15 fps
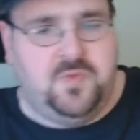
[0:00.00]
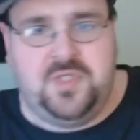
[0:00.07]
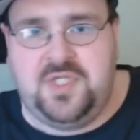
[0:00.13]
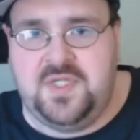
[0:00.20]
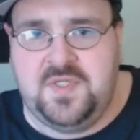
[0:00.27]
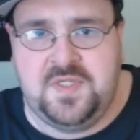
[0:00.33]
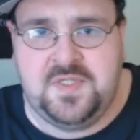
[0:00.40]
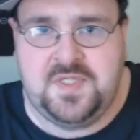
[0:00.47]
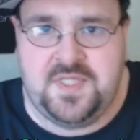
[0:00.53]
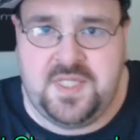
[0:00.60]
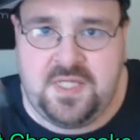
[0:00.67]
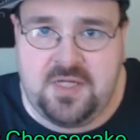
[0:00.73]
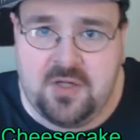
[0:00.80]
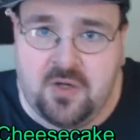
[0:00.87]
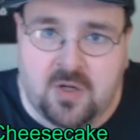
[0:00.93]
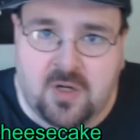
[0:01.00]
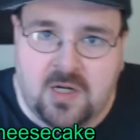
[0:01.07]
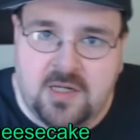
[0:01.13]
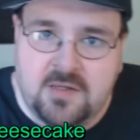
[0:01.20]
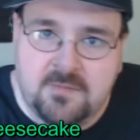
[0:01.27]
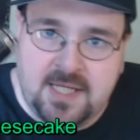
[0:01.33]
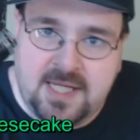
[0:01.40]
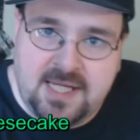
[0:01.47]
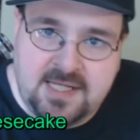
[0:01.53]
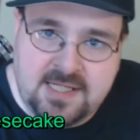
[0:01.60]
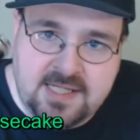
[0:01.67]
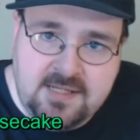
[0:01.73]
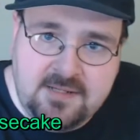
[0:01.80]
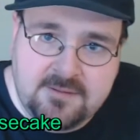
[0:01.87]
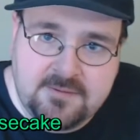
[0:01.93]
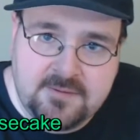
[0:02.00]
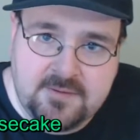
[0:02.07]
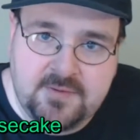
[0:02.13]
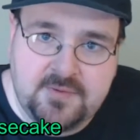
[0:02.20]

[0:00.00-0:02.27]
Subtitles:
which is the RM80.